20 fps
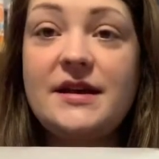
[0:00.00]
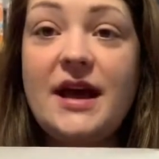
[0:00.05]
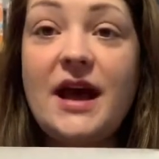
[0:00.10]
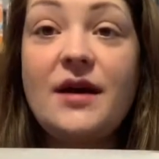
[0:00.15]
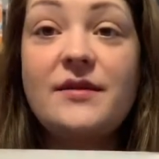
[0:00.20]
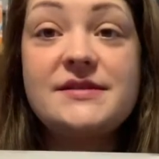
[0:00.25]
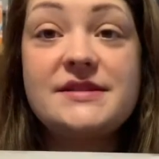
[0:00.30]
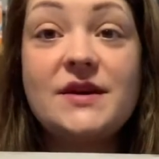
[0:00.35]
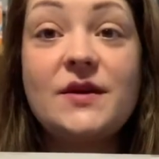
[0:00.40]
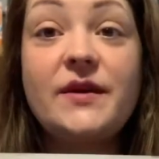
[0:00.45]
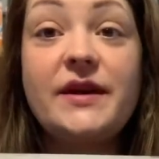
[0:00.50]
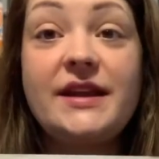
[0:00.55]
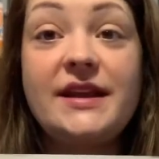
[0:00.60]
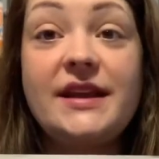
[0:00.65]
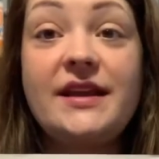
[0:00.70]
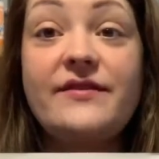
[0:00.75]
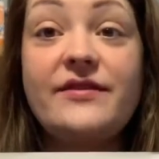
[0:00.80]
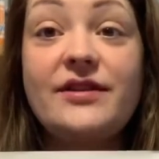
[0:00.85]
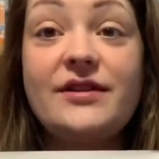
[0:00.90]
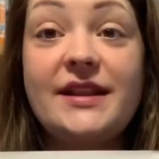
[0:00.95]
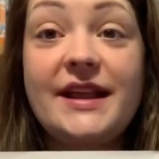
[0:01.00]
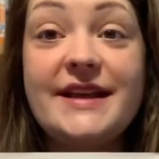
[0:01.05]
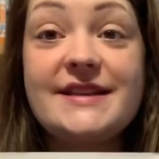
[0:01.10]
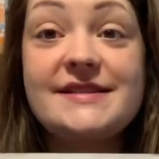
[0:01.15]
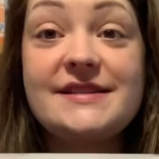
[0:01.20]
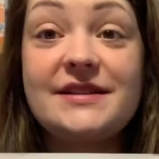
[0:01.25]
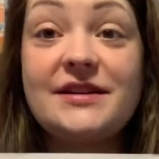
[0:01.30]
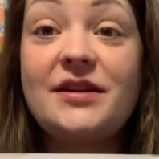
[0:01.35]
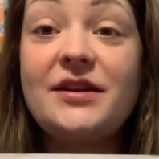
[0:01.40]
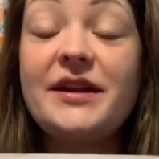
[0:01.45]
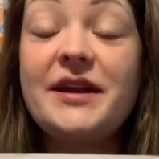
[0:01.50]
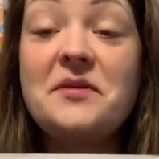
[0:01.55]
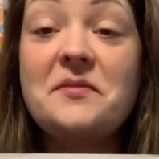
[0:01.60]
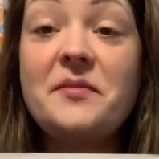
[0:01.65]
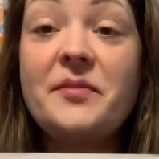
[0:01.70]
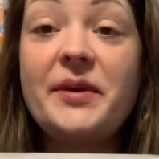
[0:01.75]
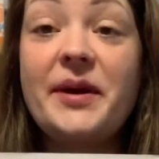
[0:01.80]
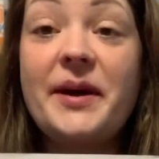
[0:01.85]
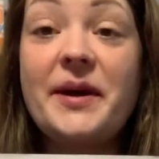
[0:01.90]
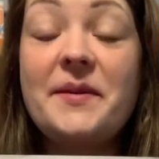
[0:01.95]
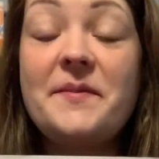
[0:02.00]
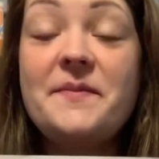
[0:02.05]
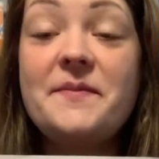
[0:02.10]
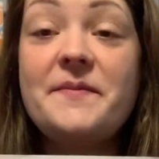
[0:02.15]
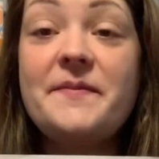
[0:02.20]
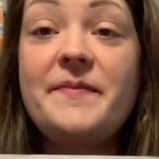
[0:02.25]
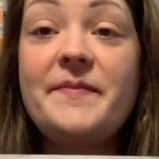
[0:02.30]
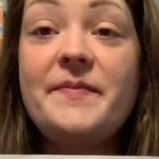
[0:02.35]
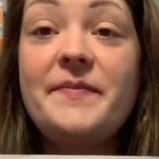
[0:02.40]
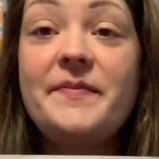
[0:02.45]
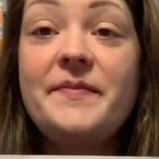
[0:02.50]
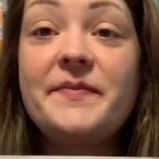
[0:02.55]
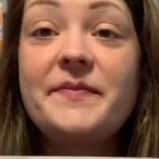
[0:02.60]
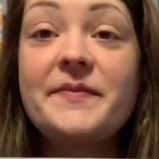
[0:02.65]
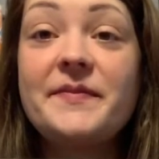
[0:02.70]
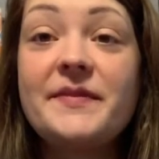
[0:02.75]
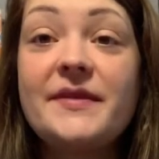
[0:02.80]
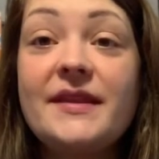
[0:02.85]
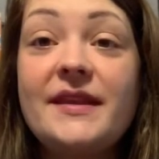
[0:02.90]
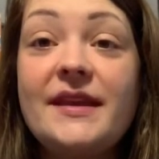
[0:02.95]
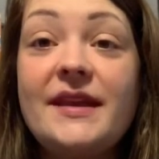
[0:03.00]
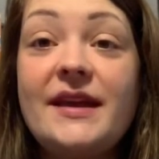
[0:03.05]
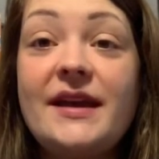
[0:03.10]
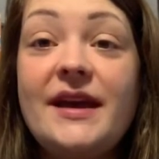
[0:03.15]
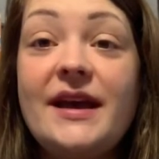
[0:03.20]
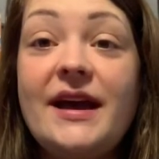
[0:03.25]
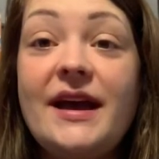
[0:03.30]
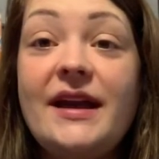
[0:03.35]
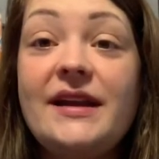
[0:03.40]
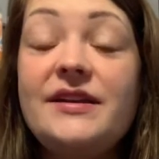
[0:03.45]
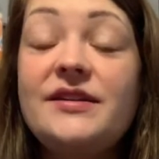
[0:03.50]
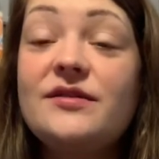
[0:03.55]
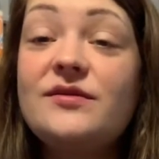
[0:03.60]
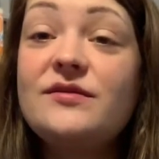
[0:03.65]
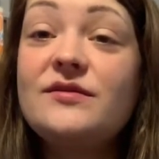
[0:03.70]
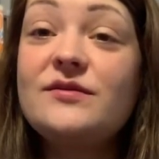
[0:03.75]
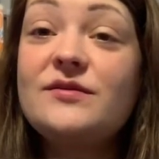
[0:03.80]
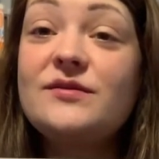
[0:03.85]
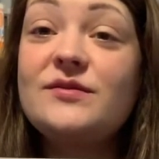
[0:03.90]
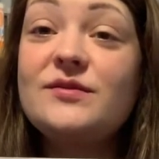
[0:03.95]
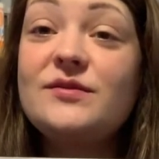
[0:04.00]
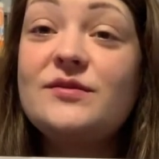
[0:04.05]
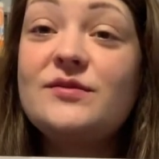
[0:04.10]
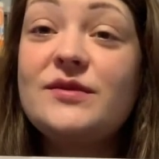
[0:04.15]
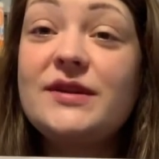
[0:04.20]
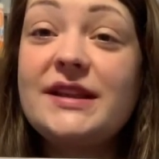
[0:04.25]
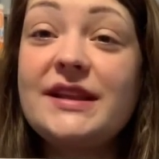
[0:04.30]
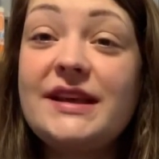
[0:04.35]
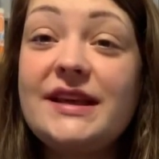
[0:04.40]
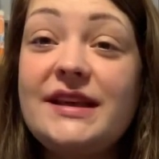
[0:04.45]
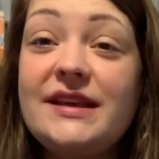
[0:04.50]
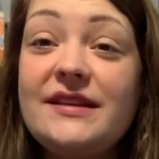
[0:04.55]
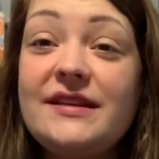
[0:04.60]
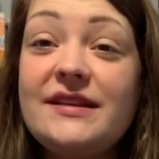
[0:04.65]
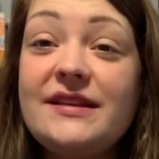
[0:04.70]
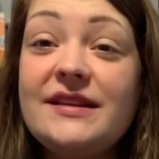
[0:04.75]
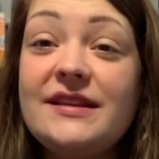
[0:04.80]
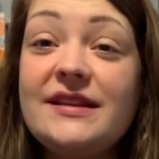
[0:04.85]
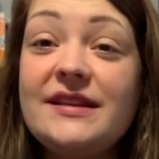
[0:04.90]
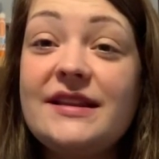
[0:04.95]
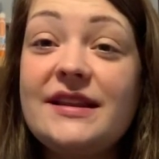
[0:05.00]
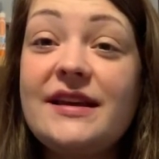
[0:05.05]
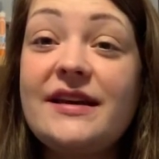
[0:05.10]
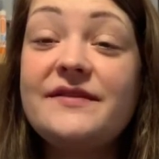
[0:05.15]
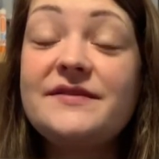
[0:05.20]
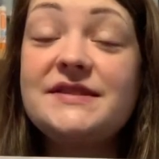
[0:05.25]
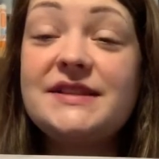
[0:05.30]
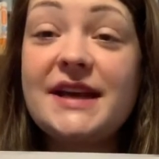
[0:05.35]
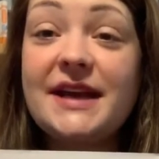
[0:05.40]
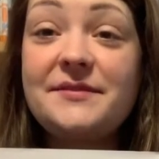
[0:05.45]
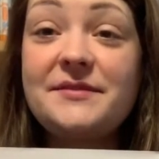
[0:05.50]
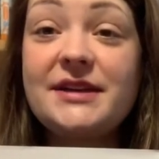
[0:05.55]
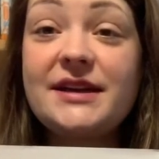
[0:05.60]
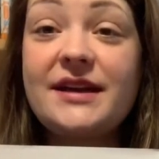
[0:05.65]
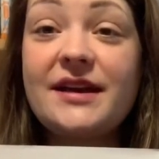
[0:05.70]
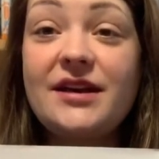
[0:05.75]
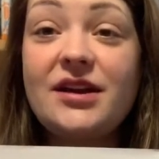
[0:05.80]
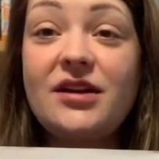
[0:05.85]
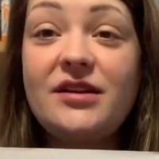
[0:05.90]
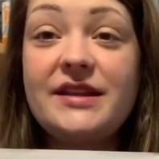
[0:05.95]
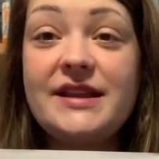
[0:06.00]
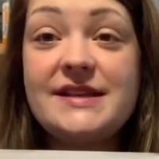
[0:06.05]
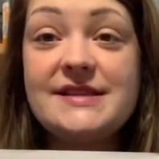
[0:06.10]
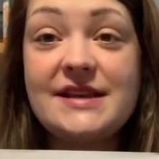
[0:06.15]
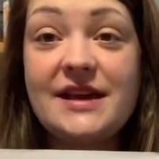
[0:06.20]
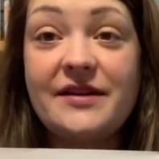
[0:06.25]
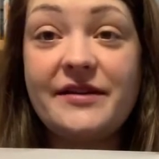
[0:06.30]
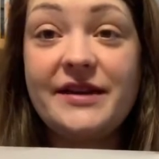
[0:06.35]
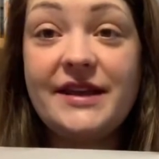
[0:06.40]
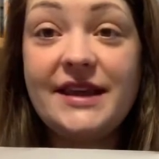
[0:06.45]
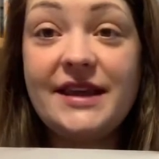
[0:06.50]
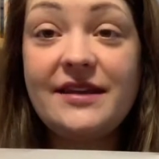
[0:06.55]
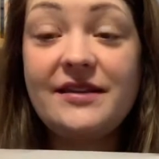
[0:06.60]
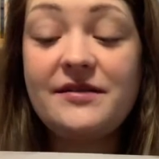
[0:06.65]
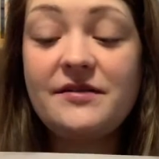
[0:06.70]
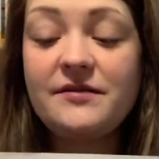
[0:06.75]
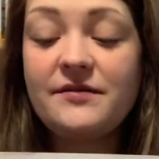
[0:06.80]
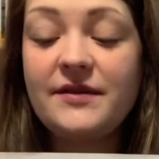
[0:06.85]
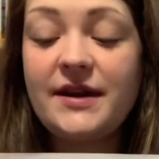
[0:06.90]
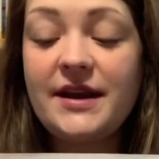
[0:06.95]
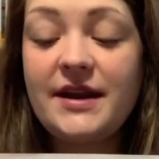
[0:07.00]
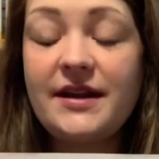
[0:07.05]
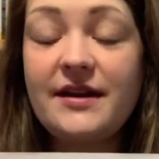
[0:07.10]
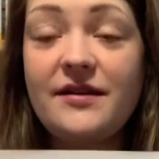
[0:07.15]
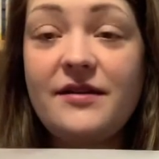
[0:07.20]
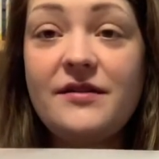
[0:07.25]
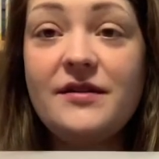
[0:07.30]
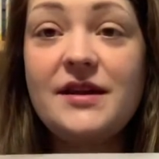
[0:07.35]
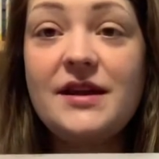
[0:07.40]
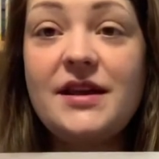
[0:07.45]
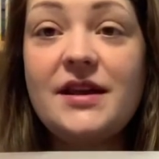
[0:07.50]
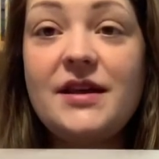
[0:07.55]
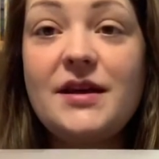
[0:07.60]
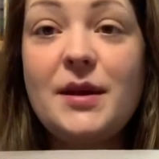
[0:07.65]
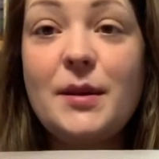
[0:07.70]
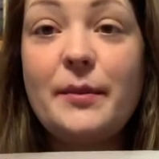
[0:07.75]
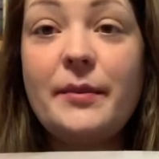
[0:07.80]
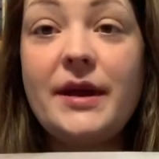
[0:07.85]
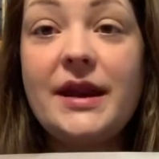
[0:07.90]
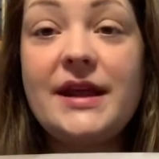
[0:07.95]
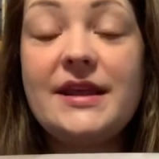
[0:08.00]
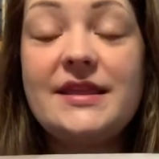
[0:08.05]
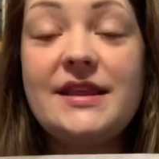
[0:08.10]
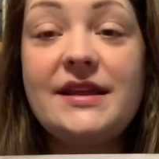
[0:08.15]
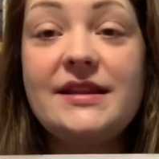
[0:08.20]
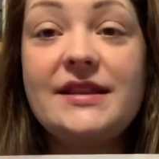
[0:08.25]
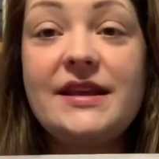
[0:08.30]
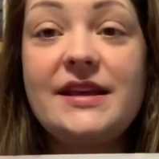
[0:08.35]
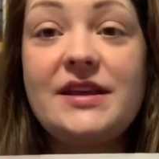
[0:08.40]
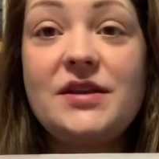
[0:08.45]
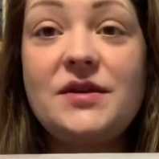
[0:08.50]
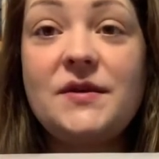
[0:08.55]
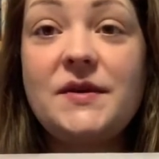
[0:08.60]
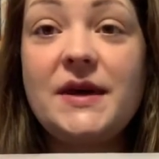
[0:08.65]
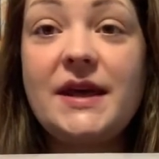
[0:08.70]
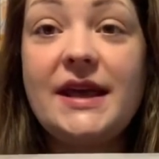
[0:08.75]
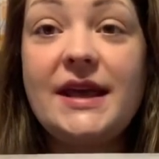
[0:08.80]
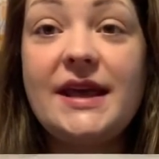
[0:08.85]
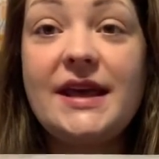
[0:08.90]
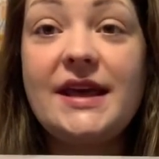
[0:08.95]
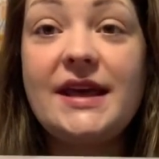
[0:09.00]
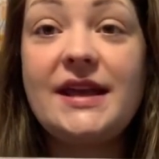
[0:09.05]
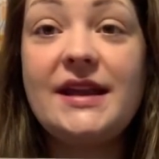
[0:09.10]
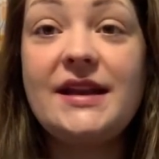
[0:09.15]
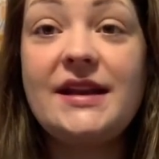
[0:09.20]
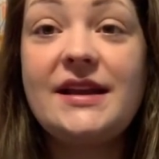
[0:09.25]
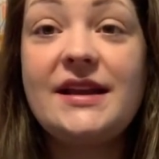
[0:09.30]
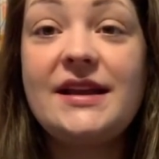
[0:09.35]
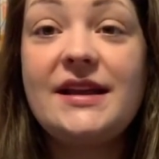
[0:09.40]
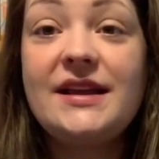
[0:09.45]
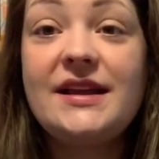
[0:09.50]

I was going to give you a lesson on it, but I don't really have time to cut all these out again right now, but I think that you can